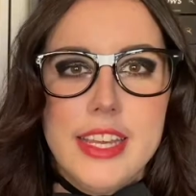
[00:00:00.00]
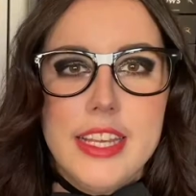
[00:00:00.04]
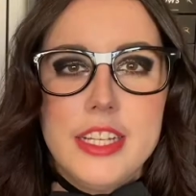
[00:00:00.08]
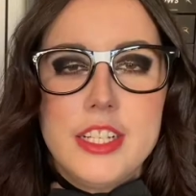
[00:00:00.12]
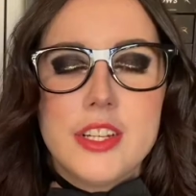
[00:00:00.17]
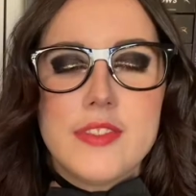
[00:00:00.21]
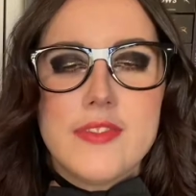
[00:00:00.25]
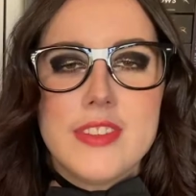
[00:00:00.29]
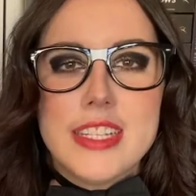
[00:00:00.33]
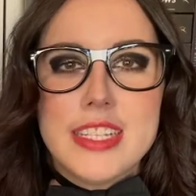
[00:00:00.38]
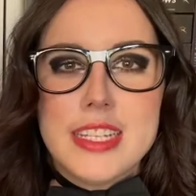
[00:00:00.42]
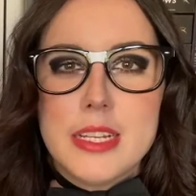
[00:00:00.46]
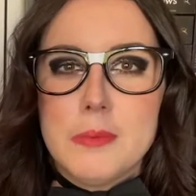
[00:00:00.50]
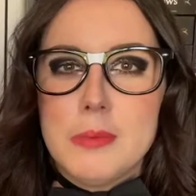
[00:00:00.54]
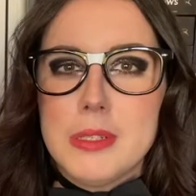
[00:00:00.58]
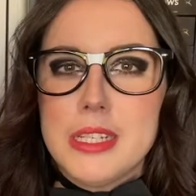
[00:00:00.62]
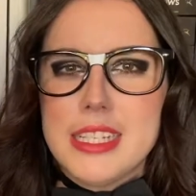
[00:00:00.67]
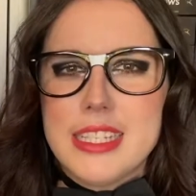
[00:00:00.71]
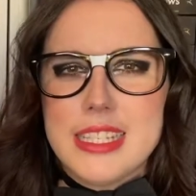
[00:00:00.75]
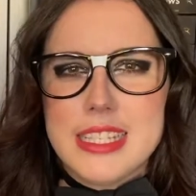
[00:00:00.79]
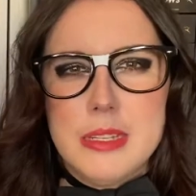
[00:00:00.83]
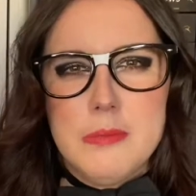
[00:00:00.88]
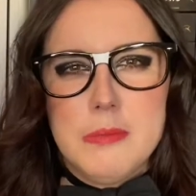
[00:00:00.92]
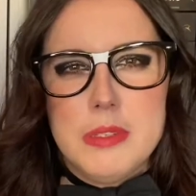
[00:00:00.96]
Each of the
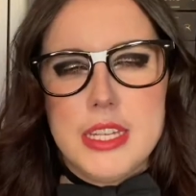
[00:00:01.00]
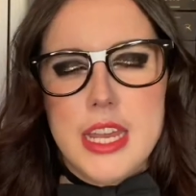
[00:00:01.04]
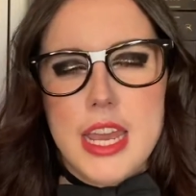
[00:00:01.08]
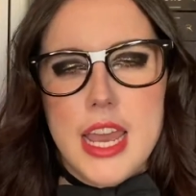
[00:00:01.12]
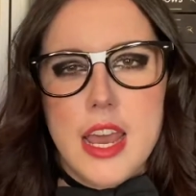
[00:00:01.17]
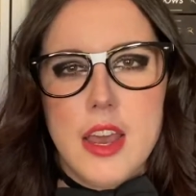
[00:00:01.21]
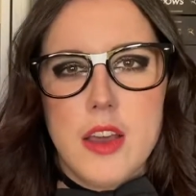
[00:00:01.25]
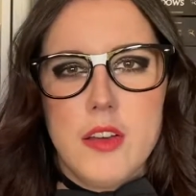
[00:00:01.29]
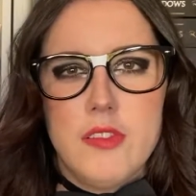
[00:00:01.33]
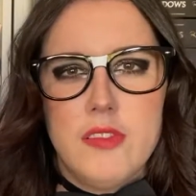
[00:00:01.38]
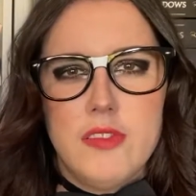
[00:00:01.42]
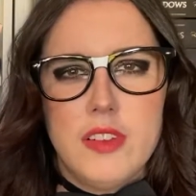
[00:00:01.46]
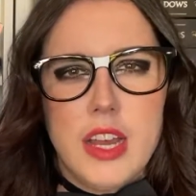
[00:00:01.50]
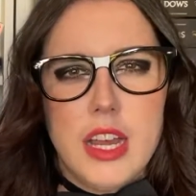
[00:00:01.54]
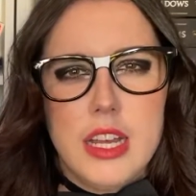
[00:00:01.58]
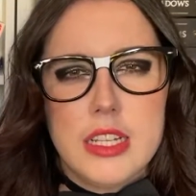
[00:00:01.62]
siblings seems to have